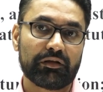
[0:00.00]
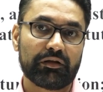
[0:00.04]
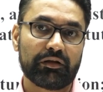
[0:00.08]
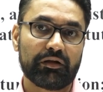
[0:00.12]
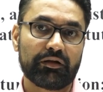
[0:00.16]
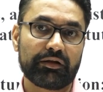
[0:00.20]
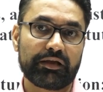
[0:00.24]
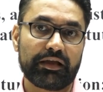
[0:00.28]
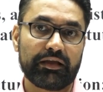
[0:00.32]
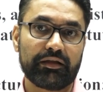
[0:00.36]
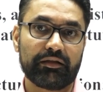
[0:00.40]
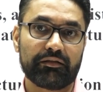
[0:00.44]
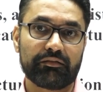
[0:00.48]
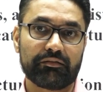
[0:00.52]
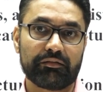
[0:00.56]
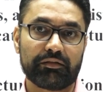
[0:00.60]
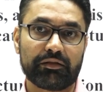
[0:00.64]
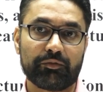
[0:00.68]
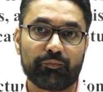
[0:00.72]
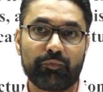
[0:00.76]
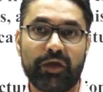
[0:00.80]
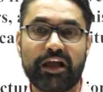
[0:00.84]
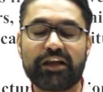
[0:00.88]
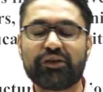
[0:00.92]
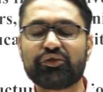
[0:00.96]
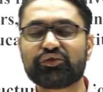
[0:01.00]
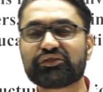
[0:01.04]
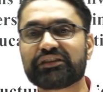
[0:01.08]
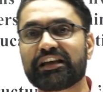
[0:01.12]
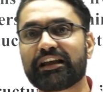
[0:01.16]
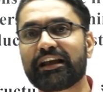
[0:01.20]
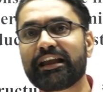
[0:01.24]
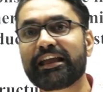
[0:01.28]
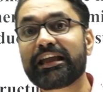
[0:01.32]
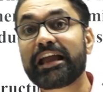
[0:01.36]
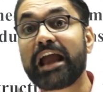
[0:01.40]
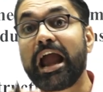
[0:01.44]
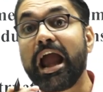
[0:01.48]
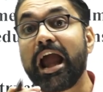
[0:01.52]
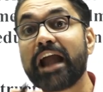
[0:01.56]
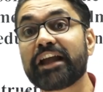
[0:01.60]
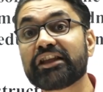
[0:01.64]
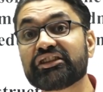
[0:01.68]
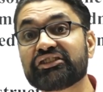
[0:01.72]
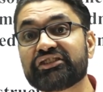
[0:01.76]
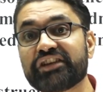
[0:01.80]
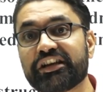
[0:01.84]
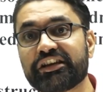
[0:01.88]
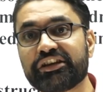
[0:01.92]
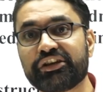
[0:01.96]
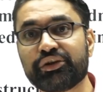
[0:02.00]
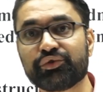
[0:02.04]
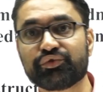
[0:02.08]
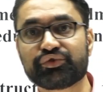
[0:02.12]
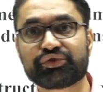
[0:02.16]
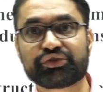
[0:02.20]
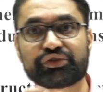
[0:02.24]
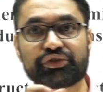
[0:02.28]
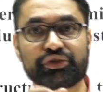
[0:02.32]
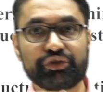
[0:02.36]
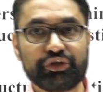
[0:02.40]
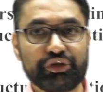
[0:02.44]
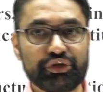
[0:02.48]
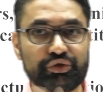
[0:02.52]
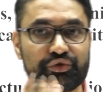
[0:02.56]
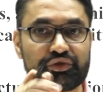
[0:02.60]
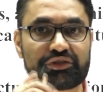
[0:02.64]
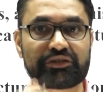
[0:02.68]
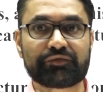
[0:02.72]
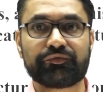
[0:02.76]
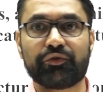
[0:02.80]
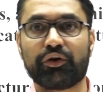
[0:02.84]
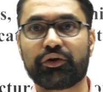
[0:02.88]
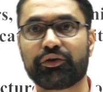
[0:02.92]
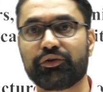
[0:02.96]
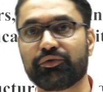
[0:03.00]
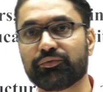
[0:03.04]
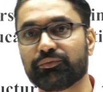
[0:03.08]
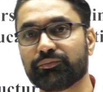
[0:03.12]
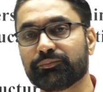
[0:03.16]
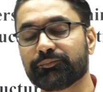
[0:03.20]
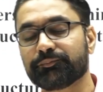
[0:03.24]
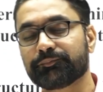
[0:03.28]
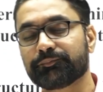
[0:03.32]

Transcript: Okay, values are like adjectives used for you.